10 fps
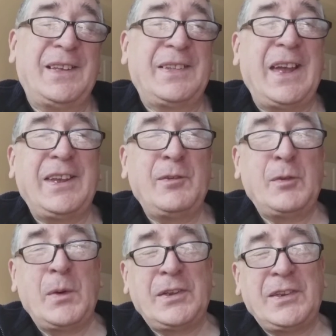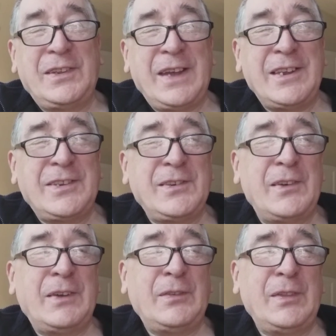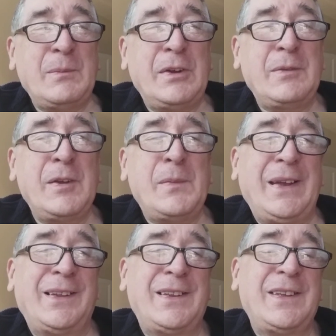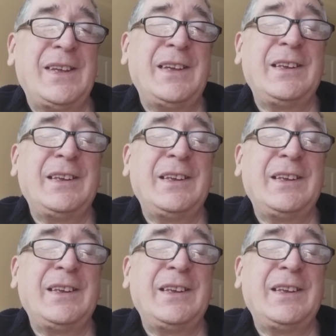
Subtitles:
Thank you for watching today. It's John Ruffle in Birmingham, England.